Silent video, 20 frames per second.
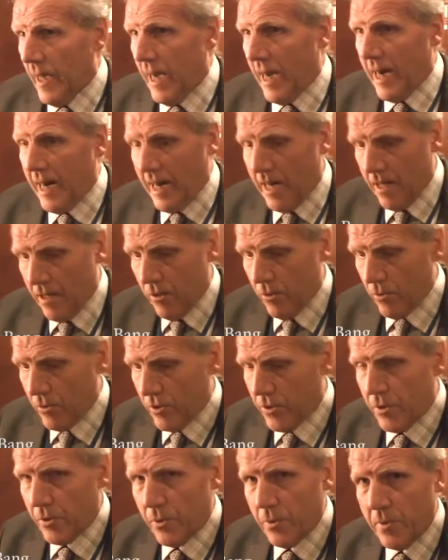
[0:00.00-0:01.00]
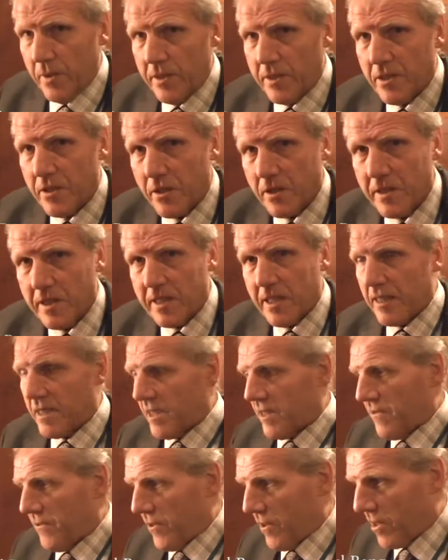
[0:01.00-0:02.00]
how do the
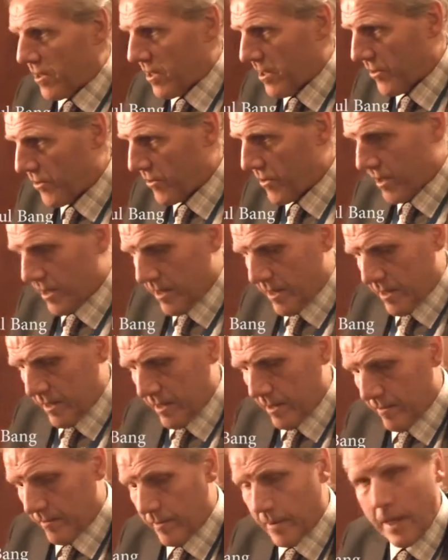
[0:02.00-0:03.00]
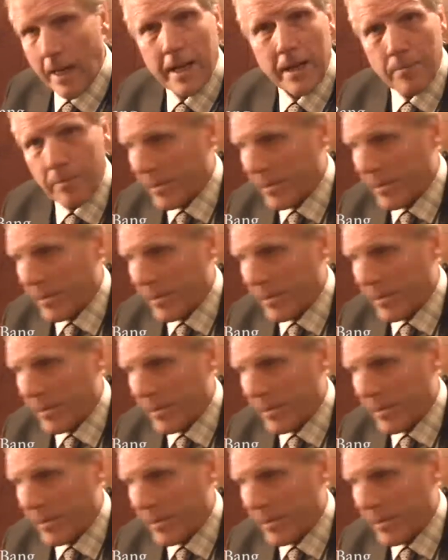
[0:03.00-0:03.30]
successful countries like